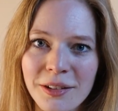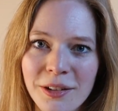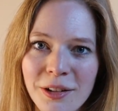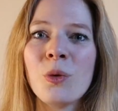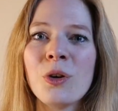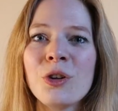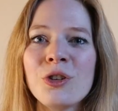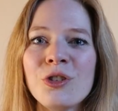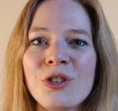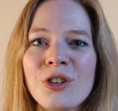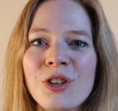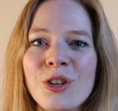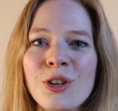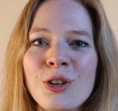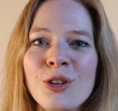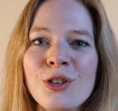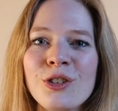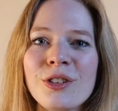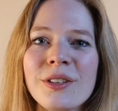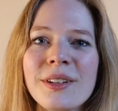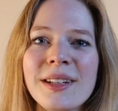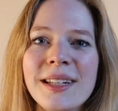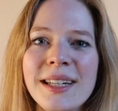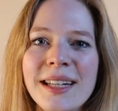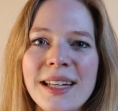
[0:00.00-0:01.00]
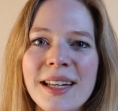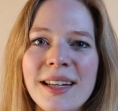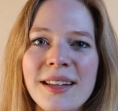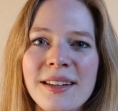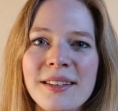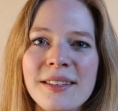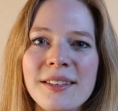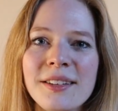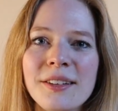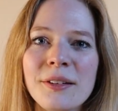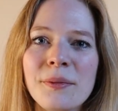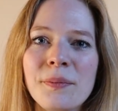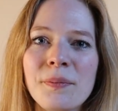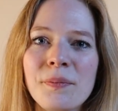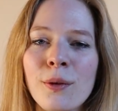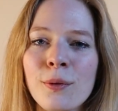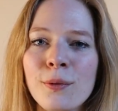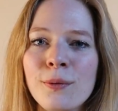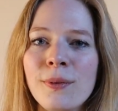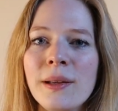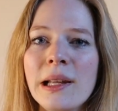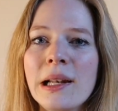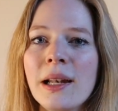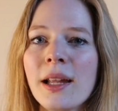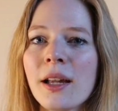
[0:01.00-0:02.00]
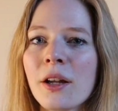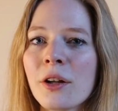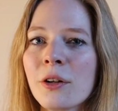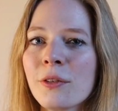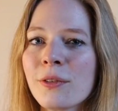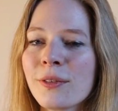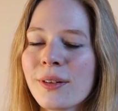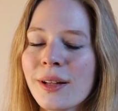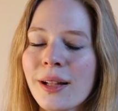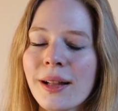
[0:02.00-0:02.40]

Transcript: which usually is the feeling of